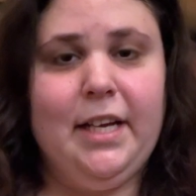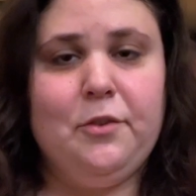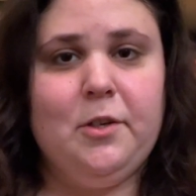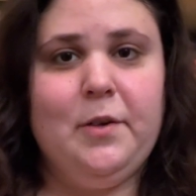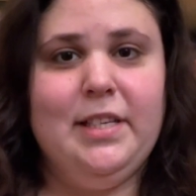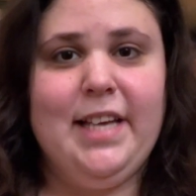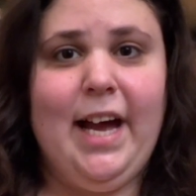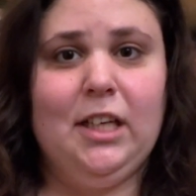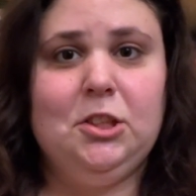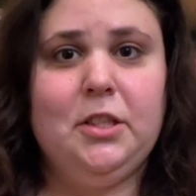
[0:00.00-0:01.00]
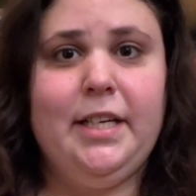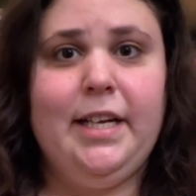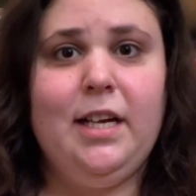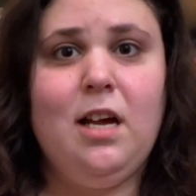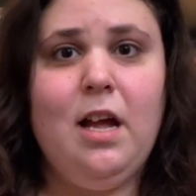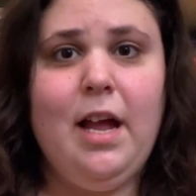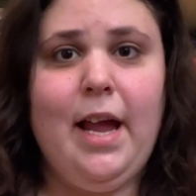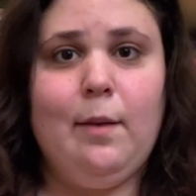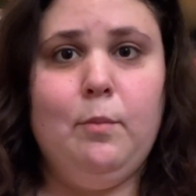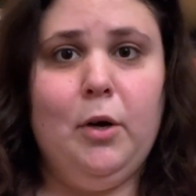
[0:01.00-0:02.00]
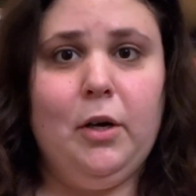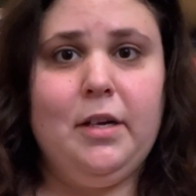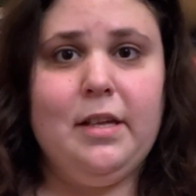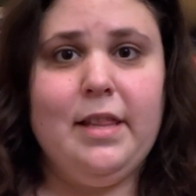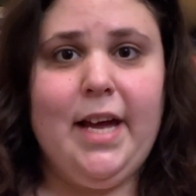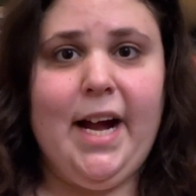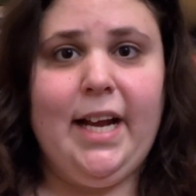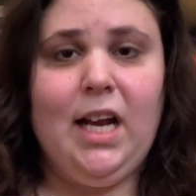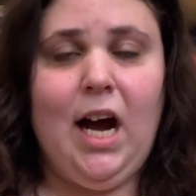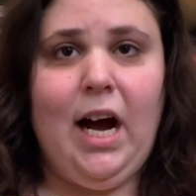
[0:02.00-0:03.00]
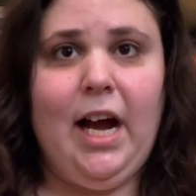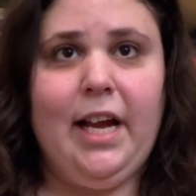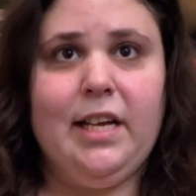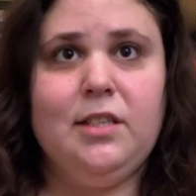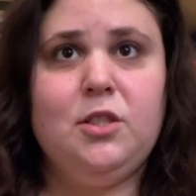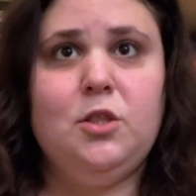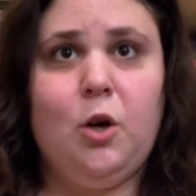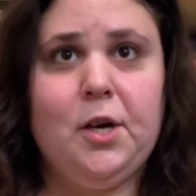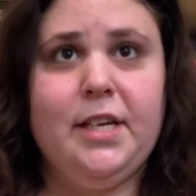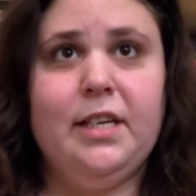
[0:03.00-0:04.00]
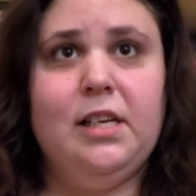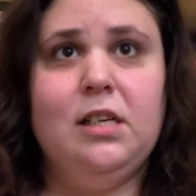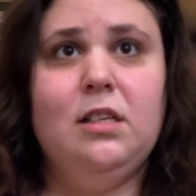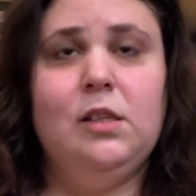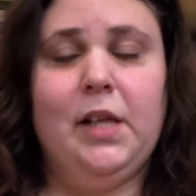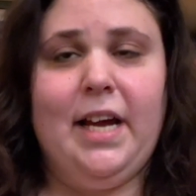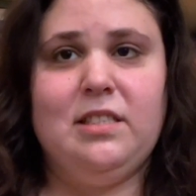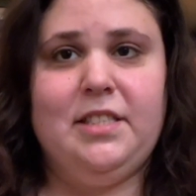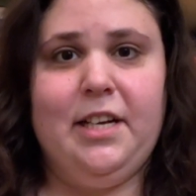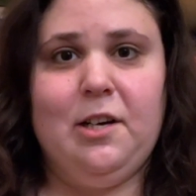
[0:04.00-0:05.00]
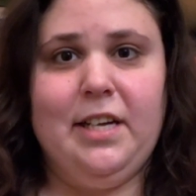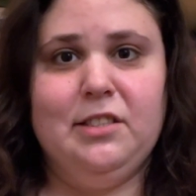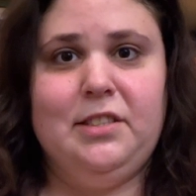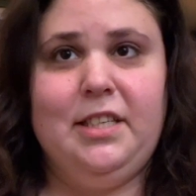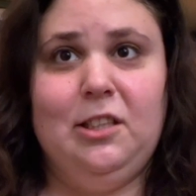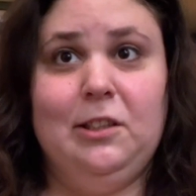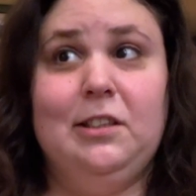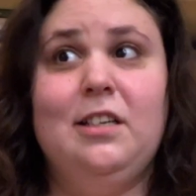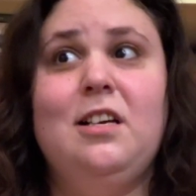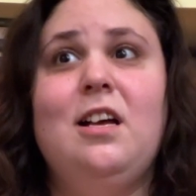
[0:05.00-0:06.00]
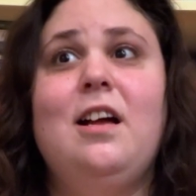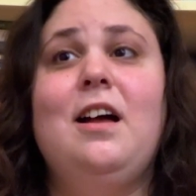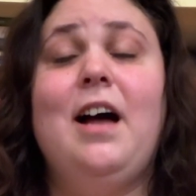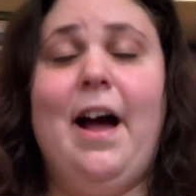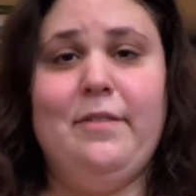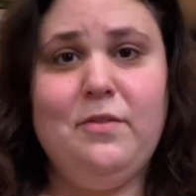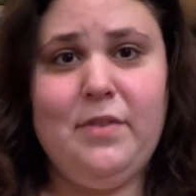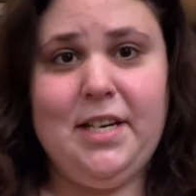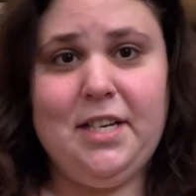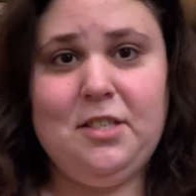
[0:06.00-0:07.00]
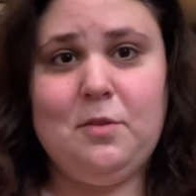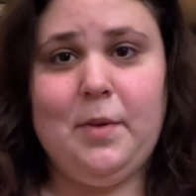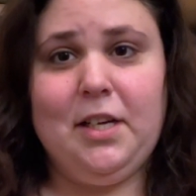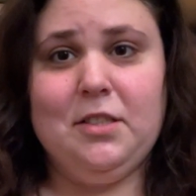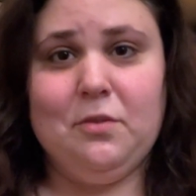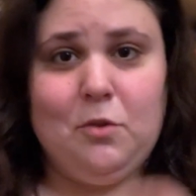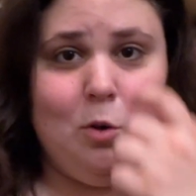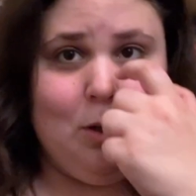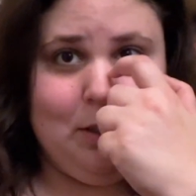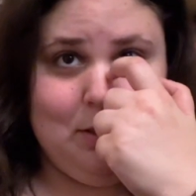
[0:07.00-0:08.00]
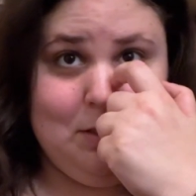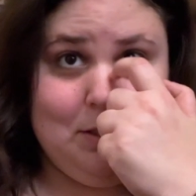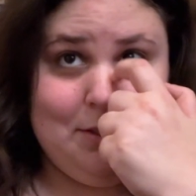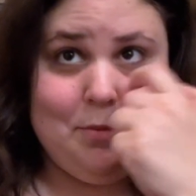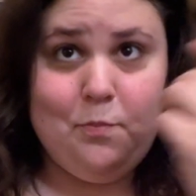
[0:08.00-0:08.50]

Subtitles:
through is actually a book that I started last year and still haven't finished because, of course,